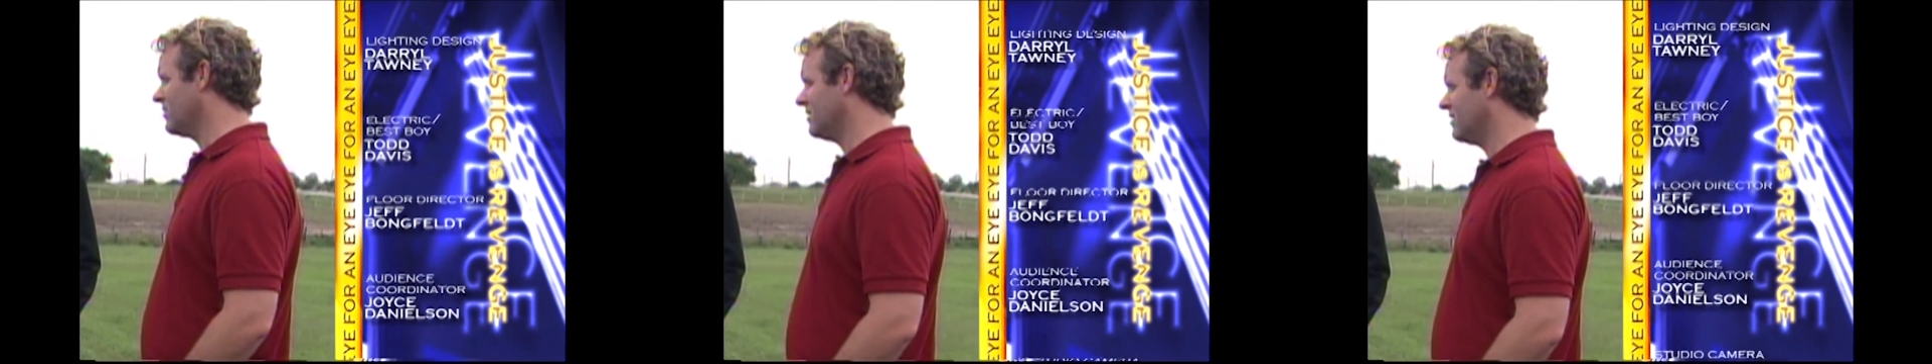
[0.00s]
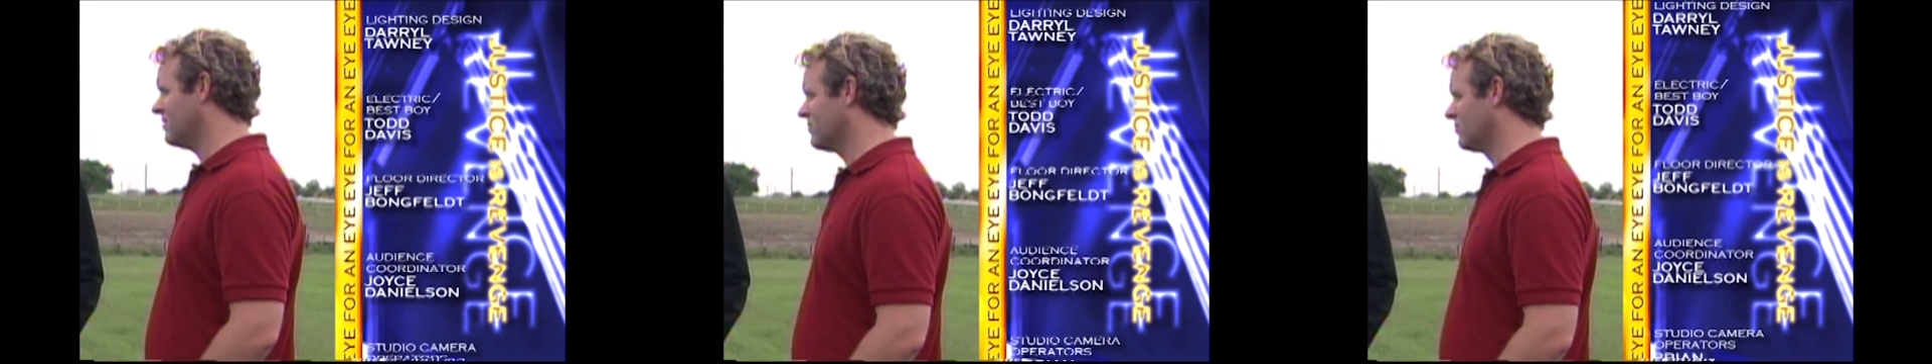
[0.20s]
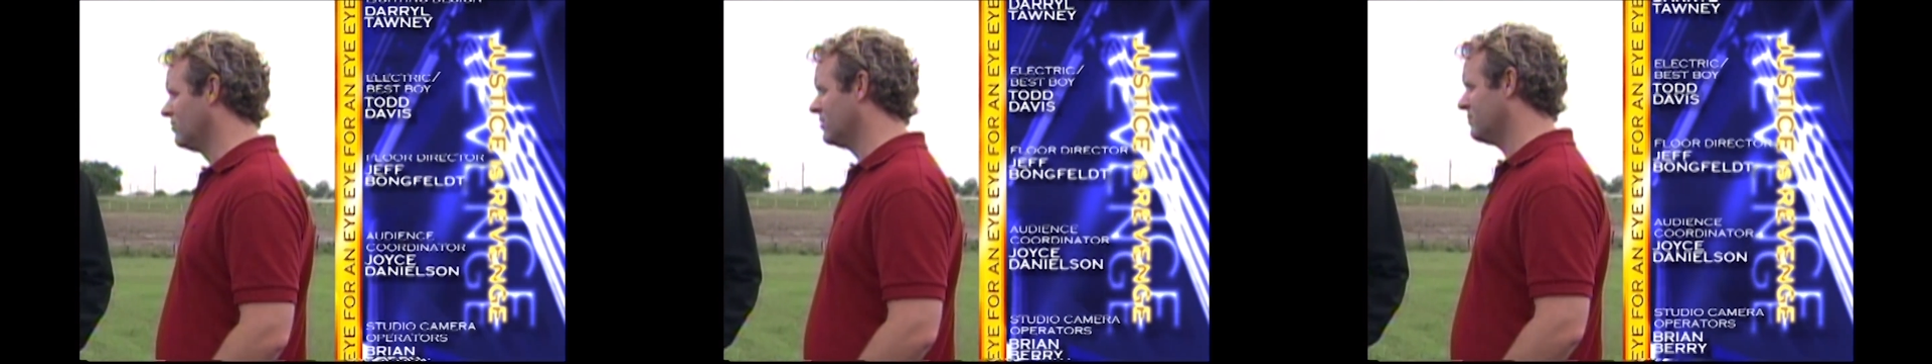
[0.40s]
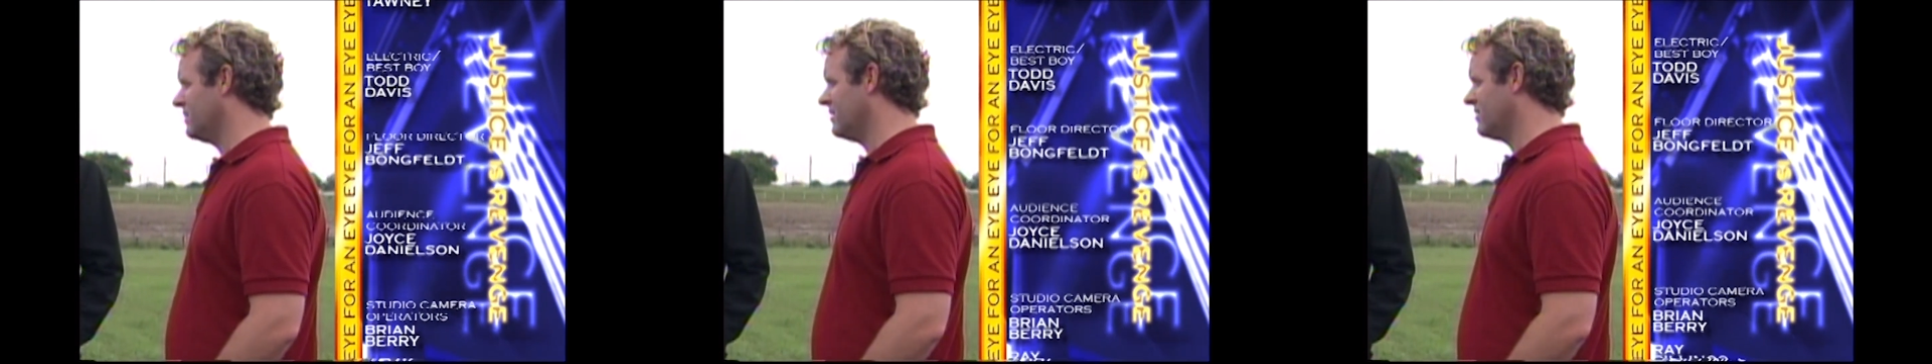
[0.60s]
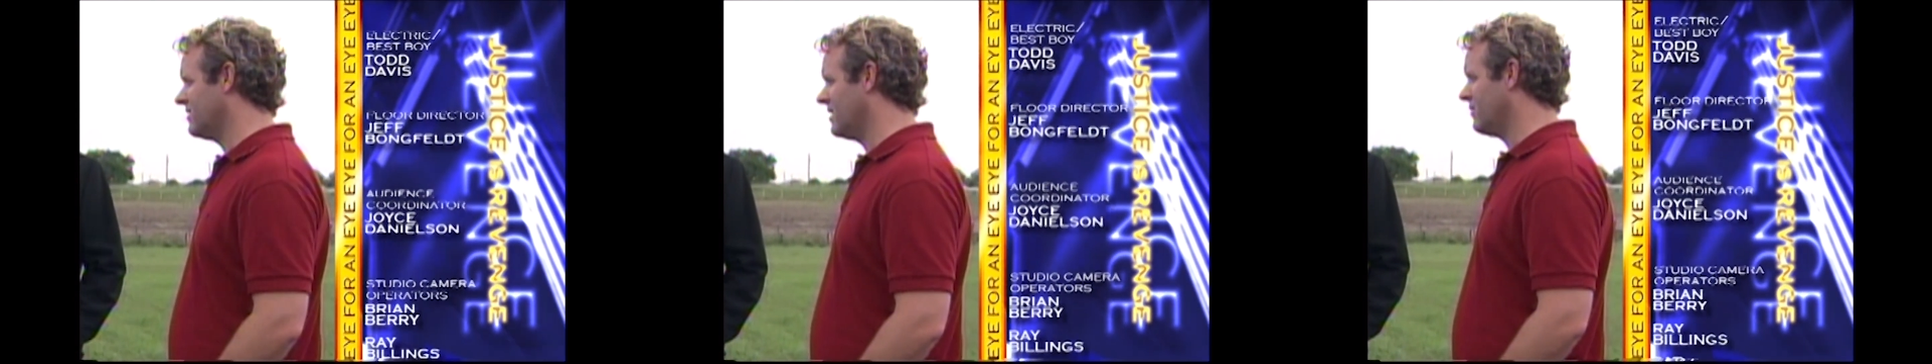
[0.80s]
cruel to me the other
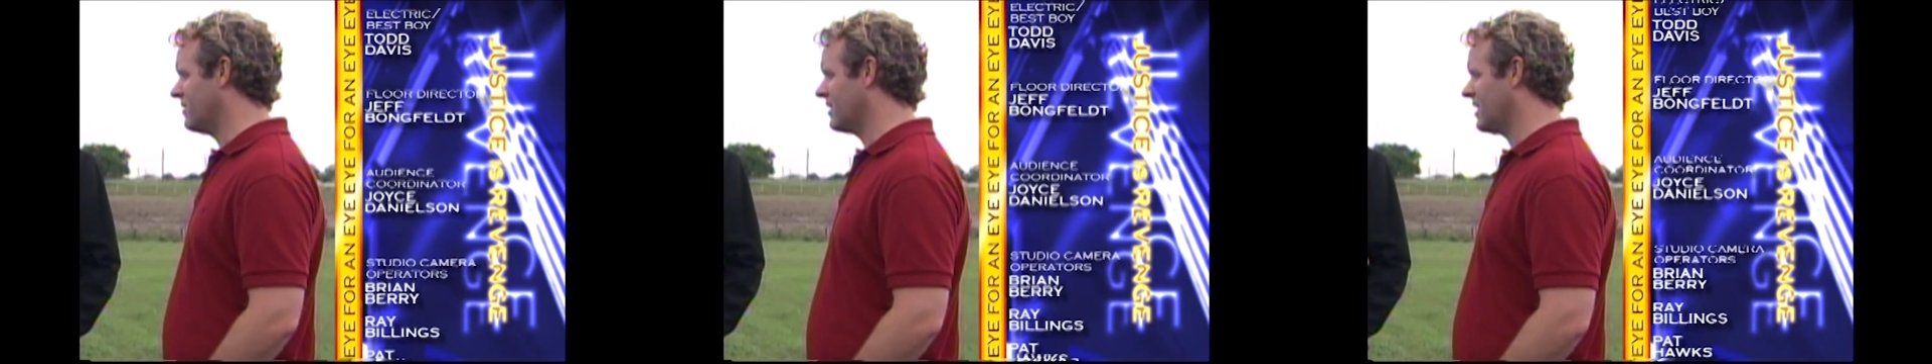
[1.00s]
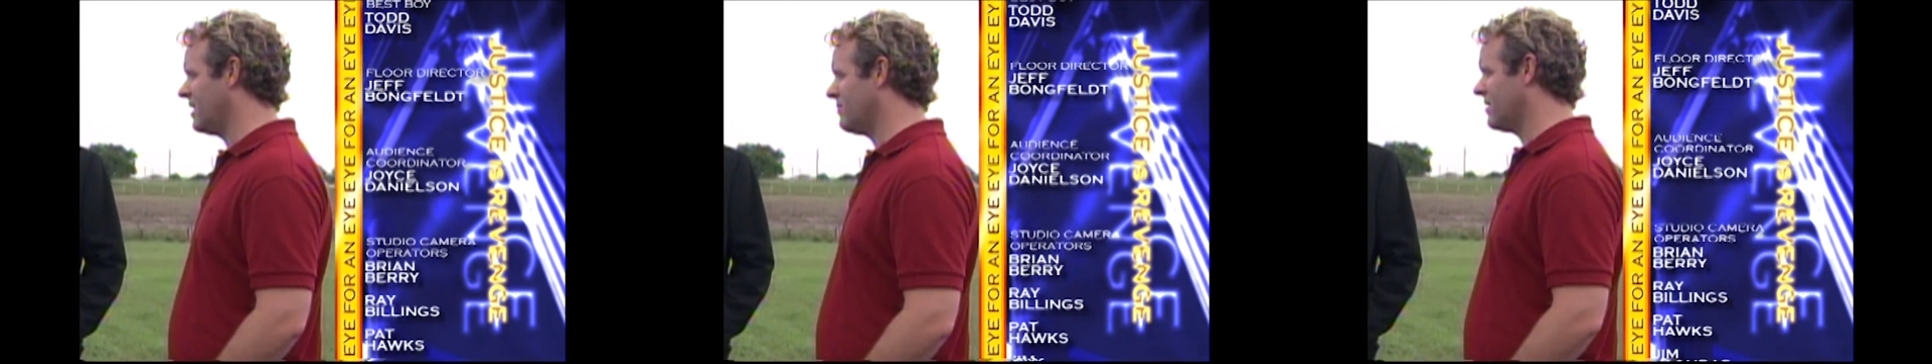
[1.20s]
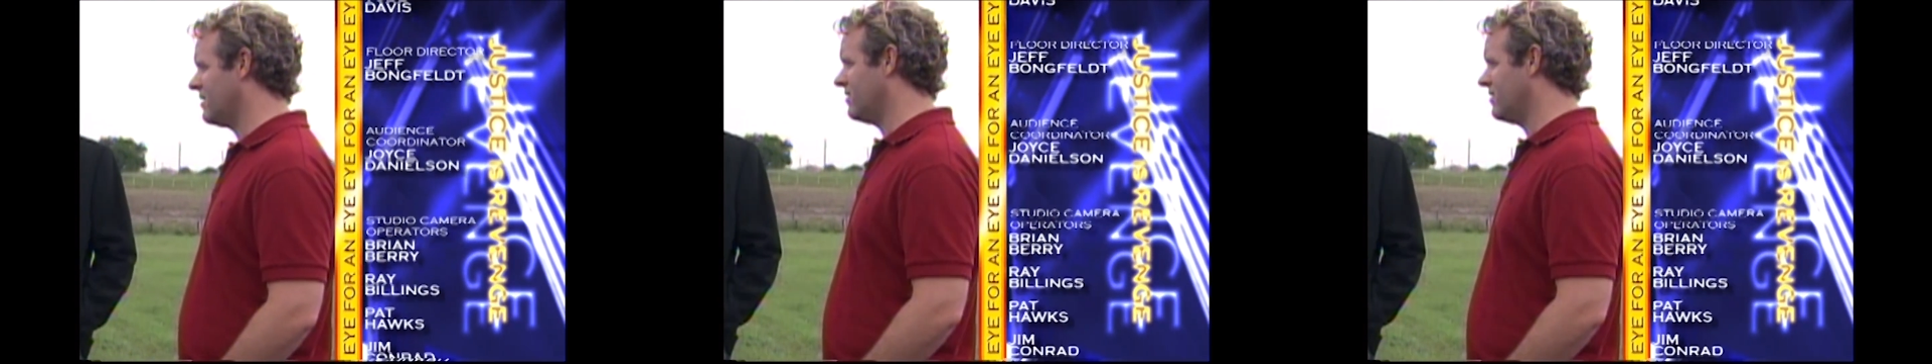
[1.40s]
day when I came out